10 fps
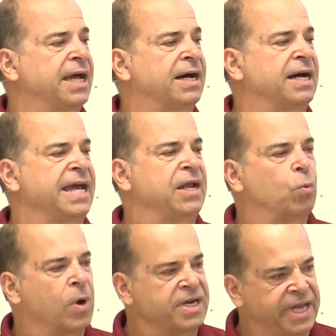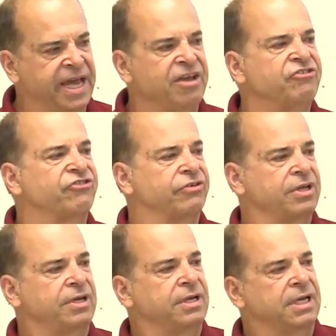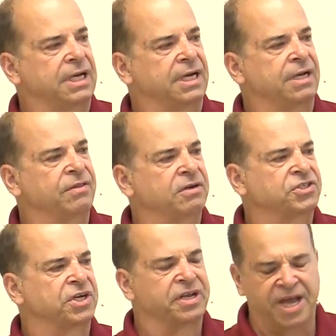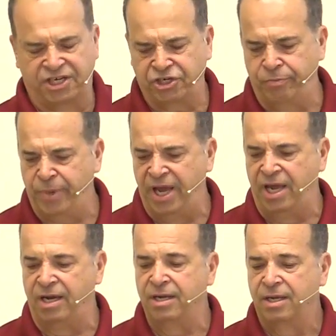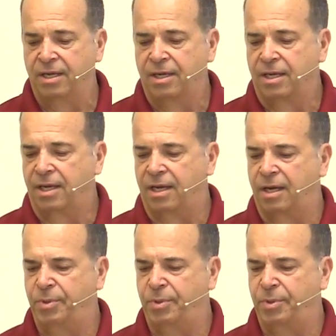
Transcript: Uh, and in one case, uh, there's a connection made uh,